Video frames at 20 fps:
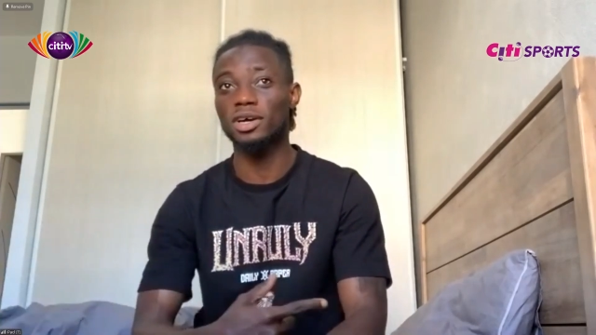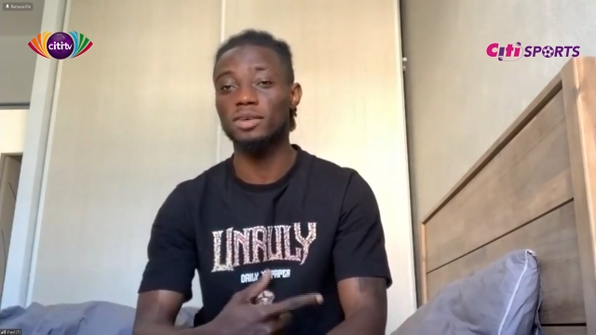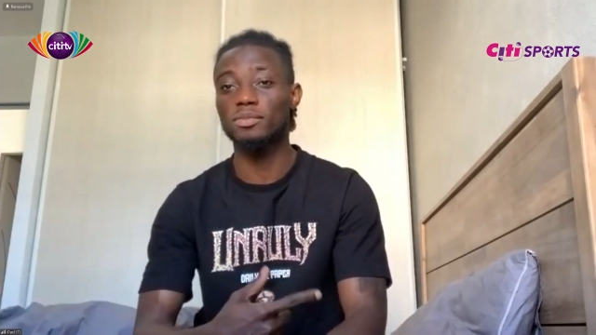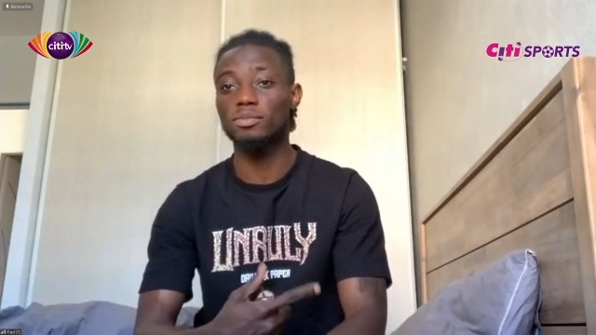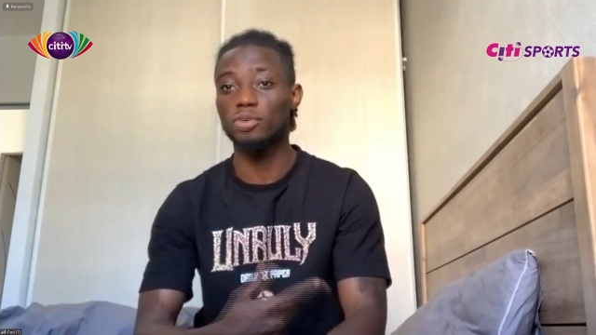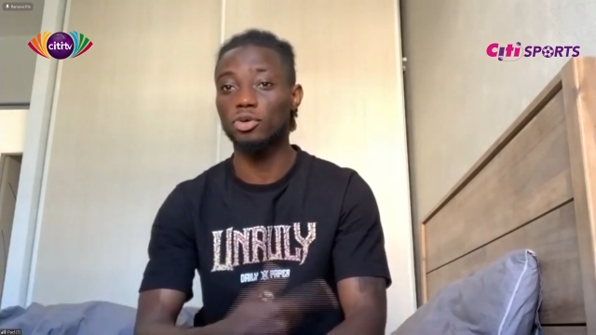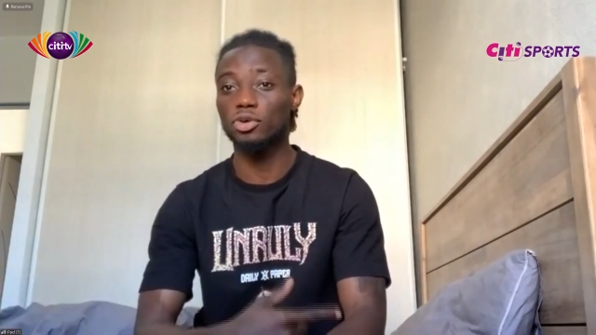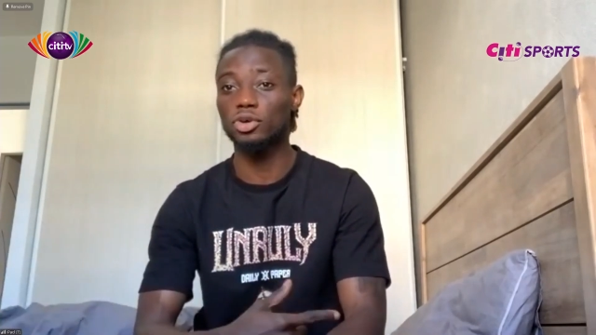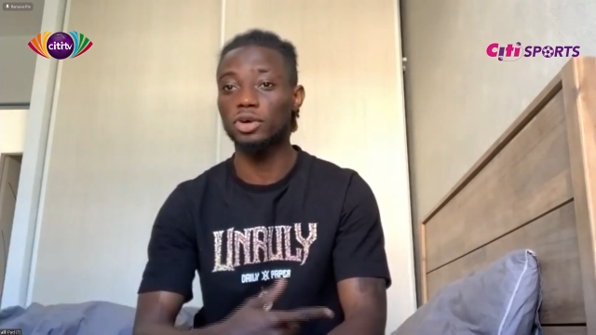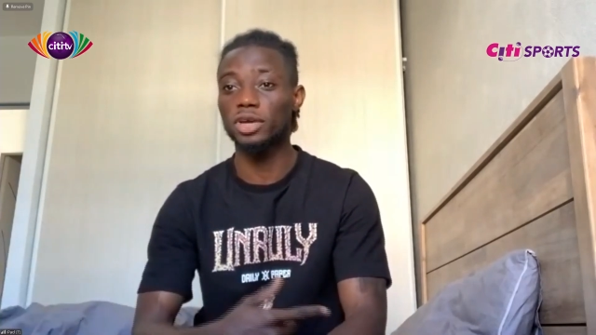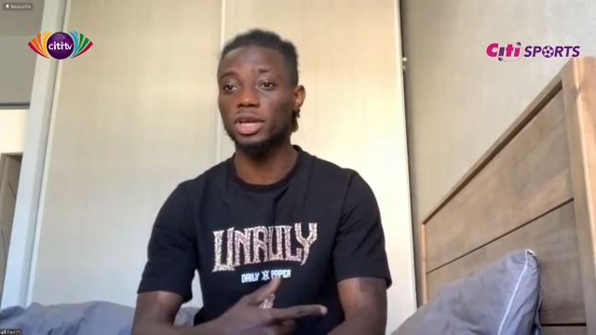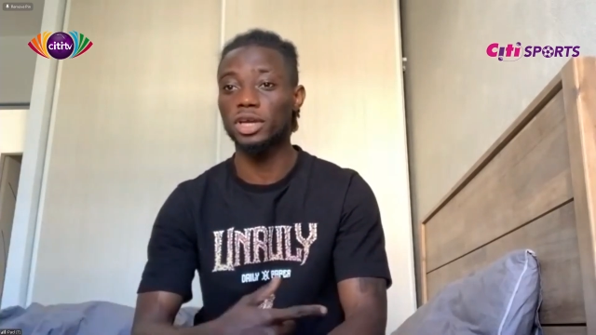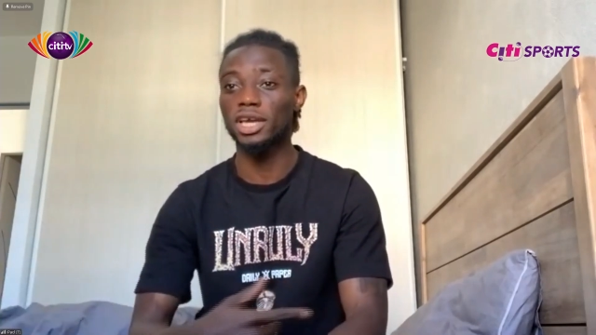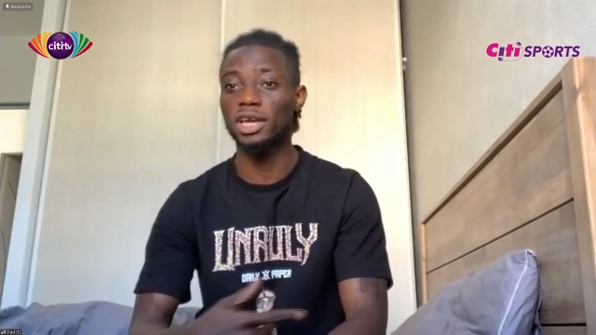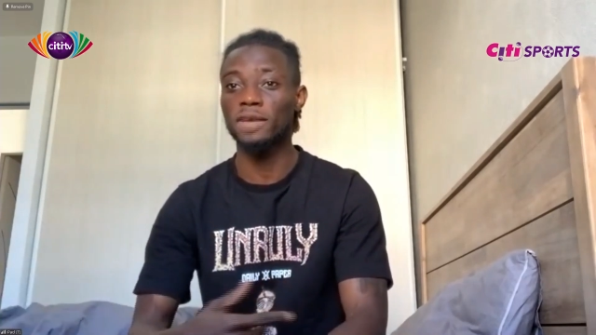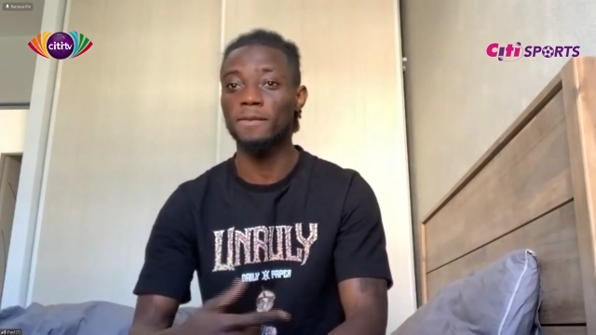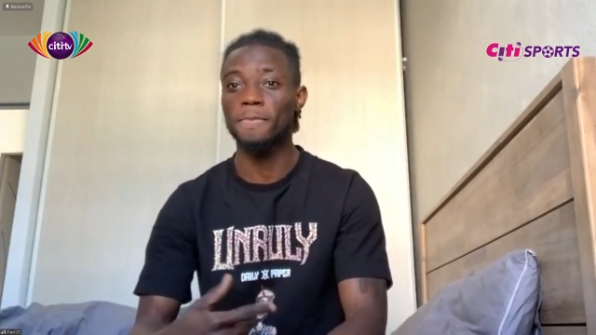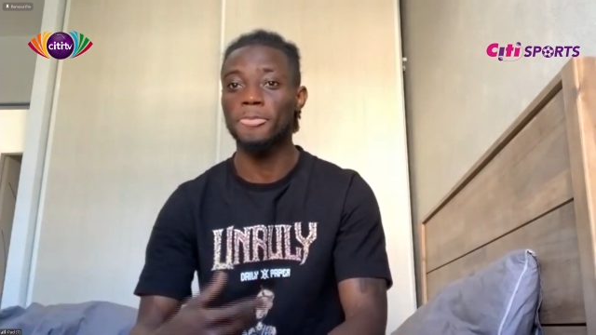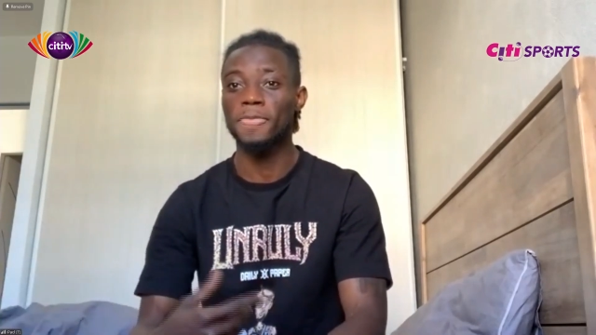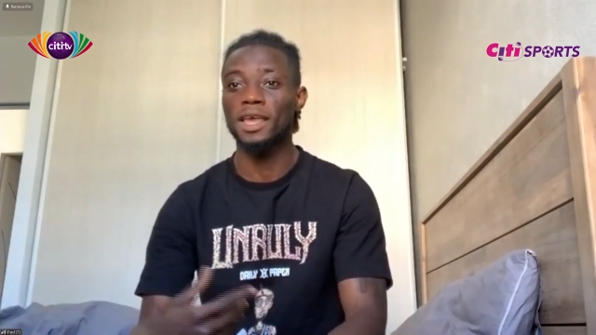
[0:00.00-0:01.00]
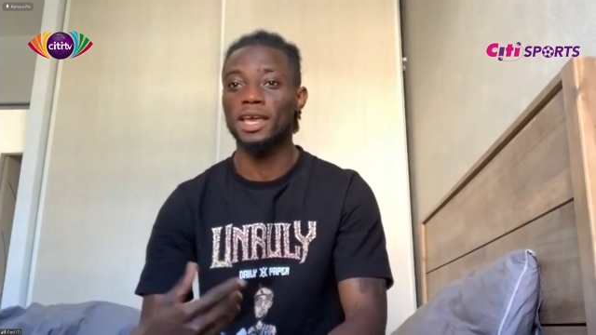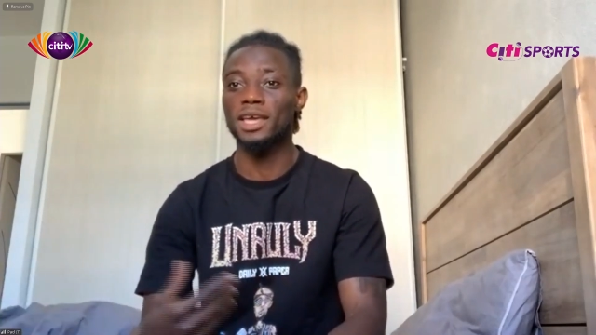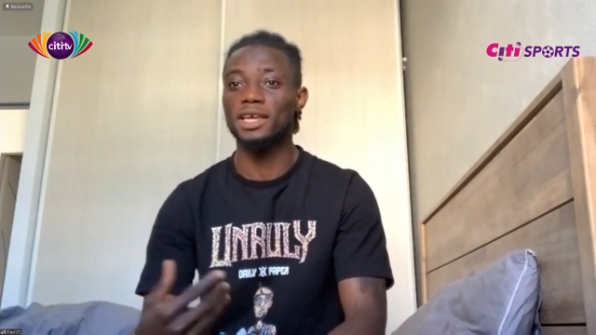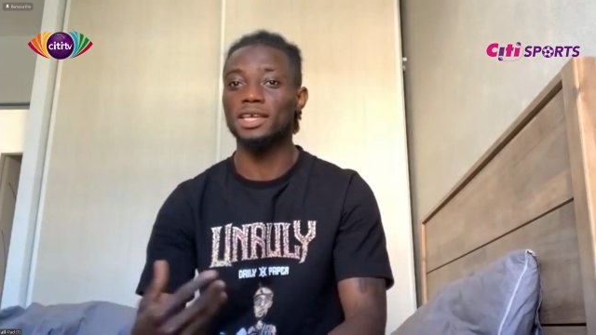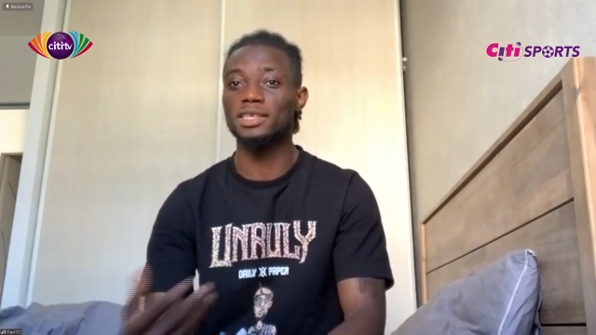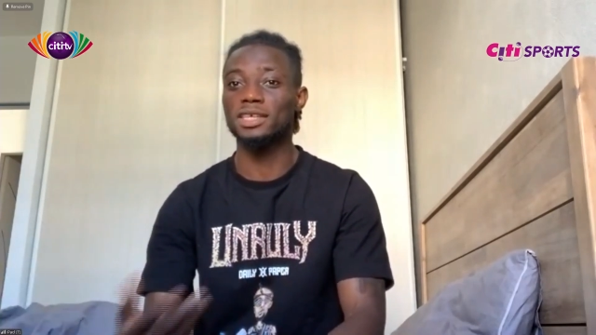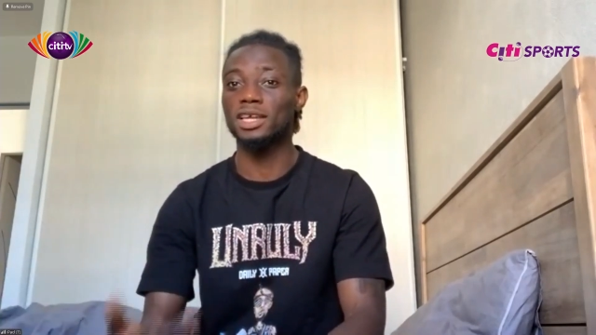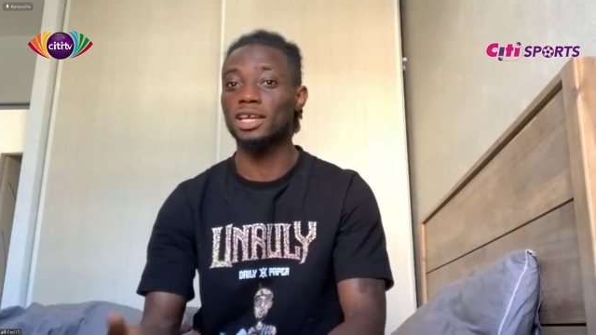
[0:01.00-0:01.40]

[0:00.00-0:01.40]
Bordeaux here. He said,